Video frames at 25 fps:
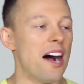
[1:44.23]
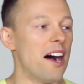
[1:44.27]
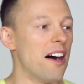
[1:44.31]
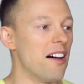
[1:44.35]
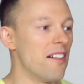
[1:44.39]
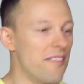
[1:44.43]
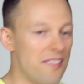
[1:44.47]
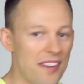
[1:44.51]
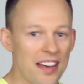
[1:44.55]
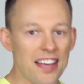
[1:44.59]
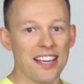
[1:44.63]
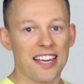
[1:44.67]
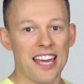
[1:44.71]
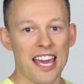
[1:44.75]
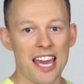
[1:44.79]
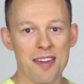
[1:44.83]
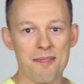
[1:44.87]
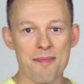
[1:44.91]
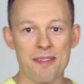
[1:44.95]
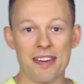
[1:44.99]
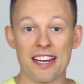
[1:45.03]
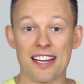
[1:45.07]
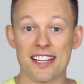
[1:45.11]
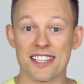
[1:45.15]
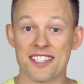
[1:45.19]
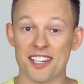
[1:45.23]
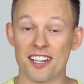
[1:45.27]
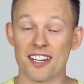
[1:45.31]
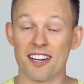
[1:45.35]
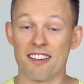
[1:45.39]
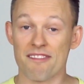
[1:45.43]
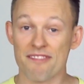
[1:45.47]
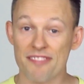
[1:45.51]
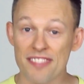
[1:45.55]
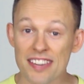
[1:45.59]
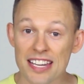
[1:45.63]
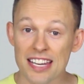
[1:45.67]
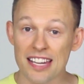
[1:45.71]
a vet came in and
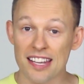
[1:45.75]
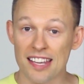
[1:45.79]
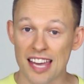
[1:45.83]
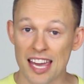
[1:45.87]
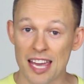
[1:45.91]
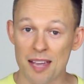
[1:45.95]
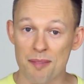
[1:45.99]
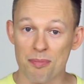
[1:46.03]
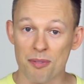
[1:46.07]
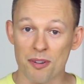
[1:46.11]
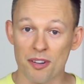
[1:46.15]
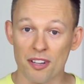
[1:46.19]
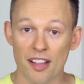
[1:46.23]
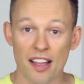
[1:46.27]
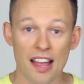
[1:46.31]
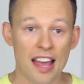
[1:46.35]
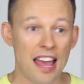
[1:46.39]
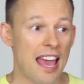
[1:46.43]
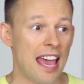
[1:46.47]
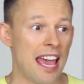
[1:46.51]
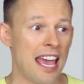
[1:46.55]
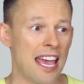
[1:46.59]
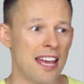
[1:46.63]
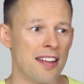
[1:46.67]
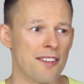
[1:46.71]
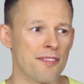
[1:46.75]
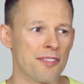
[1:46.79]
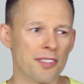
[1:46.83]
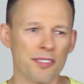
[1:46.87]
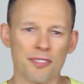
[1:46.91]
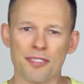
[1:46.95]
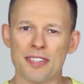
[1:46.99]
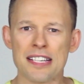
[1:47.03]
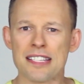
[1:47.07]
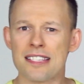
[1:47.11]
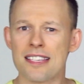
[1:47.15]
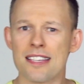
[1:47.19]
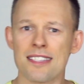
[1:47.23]
started feeding April, and for
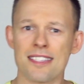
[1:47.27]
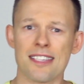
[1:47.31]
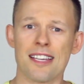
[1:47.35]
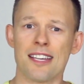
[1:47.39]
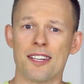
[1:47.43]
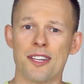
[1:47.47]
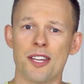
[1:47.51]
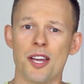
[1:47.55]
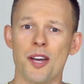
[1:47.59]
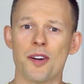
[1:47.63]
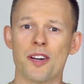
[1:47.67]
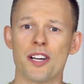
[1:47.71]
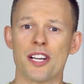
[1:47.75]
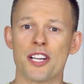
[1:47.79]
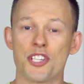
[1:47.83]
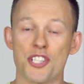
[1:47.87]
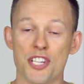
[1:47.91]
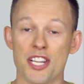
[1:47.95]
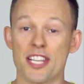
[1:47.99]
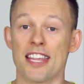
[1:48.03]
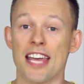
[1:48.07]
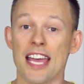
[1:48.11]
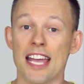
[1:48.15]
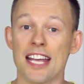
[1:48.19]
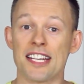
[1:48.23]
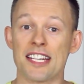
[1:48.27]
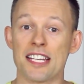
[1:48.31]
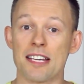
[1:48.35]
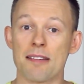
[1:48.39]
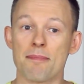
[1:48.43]
reasons unknown, she thanked